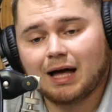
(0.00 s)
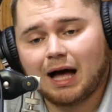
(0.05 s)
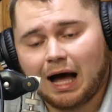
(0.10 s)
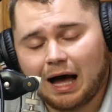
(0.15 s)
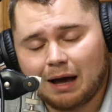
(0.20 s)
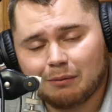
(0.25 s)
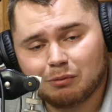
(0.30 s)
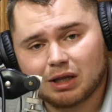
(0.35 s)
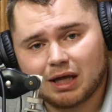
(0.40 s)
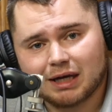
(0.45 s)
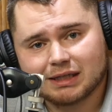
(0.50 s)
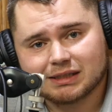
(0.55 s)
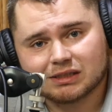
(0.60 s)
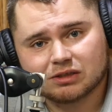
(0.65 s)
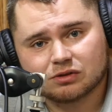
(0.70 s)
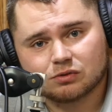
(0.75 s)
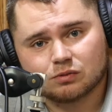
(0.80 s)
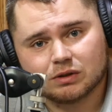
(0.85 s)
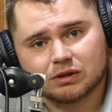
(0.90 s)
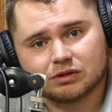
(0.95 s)
I'm a
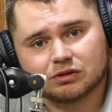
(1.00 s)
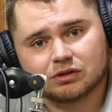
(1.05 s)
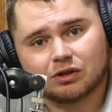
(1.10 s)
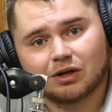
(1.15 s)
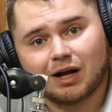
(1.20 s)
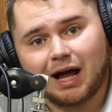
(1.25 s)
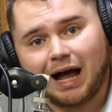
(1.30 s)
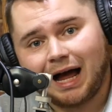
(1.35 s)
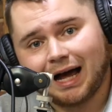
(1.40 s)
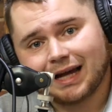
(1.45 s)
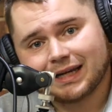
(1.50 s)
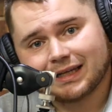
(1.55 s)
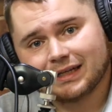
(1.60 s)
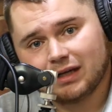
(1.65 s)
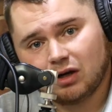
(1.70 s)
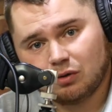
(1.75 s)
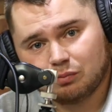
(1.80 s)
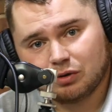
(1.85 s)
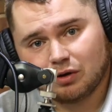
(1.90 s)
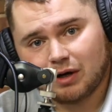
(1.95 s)
licensed realtor. I can
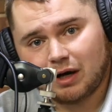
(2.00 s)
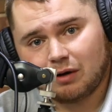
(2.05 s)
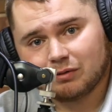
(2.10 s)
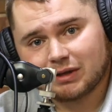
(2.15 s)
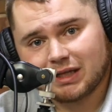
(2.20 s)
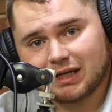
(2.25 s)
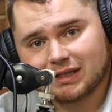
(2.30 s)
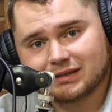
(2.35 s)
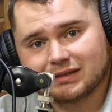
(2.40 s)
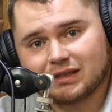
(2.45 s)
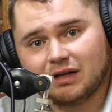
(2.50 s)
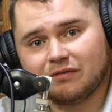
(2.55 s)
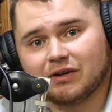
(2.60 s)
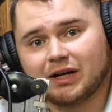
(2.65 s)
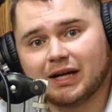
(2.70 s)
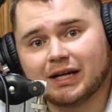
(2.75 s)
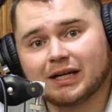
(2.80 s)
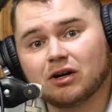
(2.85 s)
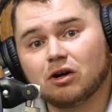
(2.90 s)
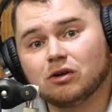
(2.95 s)
help you out with that stuff, and
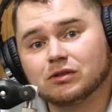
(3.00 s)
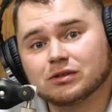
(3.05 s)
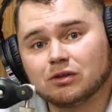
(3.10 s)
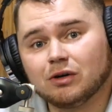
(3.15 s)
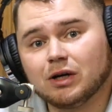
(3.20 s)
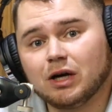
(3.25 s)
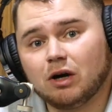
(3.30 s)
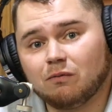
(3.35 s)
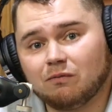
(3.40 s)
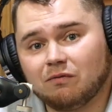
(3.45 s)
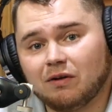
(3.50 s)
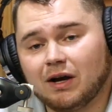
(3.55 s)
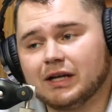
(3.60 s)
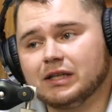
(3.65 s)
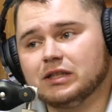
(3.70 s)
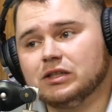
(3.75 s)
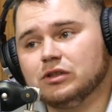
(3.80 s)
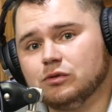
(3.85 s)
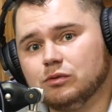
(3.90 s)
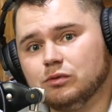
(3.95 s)
I can also help
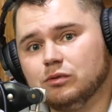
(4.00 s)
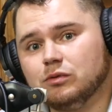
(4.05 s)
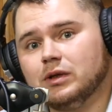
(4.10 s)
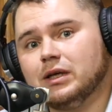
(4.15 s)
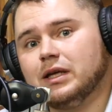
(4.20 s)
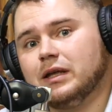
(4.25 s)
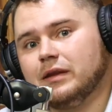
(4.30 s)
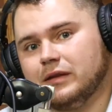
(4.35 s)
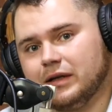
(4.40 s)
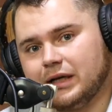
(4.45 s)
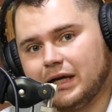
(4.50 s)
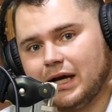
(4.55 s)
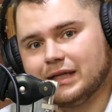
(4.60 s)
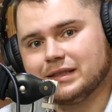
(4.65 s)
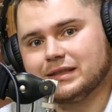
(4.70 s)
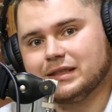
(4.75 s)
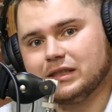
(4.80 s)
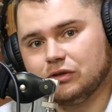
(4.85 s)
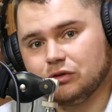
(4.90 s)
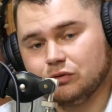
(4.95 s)
find you the
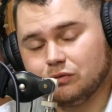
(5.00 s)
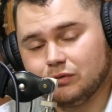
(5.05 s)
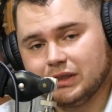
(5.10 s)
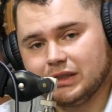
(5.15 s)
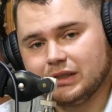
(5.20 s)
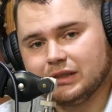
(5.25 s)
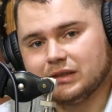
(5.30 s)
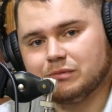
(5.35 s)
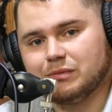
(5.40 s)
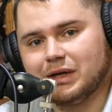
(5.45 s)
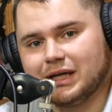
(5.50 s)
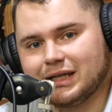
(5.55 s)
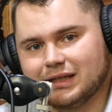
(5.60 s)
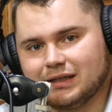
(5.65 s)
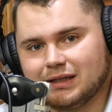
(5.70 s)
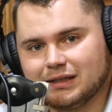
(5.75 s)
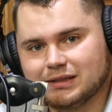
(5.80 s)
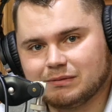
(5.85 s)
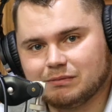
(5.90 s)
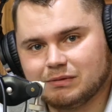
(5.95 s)
guys that you need to make it
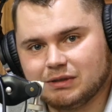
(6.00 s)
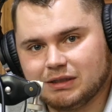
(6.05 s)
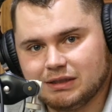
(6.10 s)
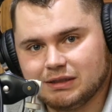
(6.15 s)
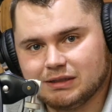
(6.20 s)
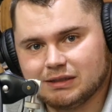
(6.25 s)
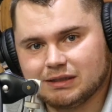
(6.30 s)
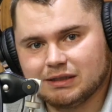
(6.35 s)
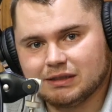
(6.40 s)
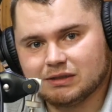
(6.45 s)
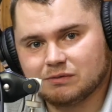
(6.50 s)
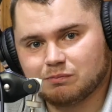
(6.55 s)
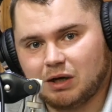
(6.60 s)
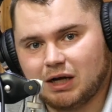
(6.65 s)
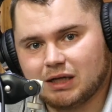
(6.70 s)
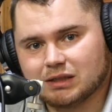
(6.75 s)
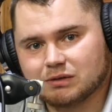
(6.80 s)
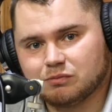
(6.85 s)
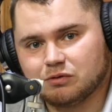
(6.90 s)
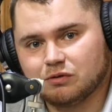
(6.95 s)
as easy as
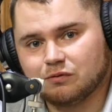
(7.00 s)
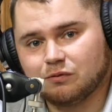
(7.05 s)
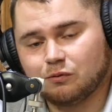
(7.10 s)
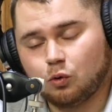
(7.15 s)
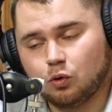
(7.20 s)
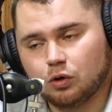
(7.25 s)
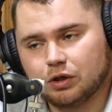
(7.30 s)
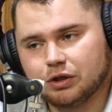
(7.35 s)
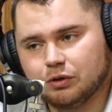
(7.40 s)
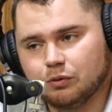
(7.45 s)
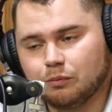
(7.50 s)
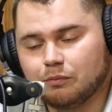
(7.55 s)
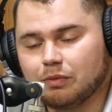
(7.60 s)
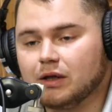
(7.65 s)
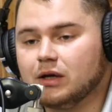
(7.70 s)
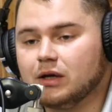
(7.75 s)
possible for you.